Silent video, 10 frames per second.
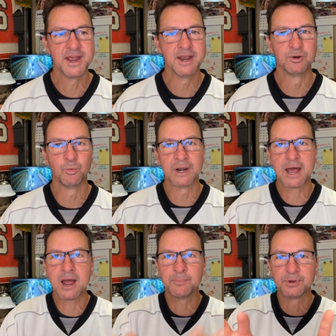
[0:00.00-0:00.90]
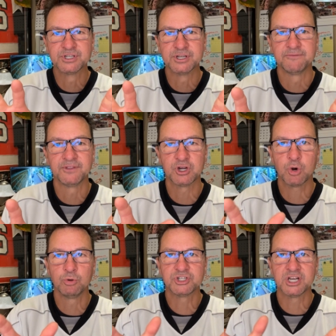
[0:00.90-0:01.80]
And what happens if the
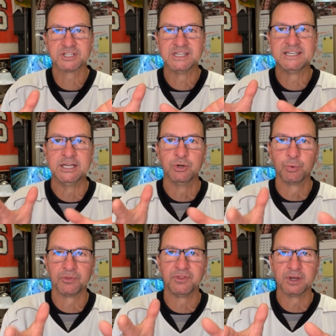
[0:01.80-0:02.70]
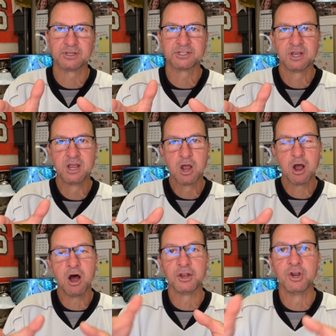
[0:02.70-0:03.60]
coach doesn't deal with this
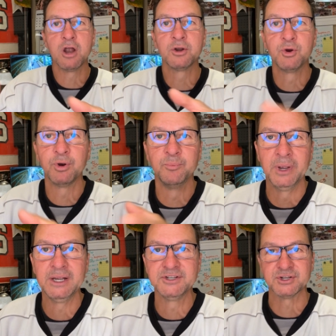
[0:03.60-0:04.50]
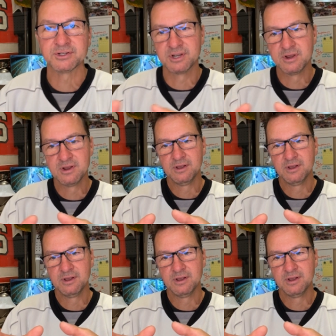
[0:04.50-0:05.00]
on an ongoing basis?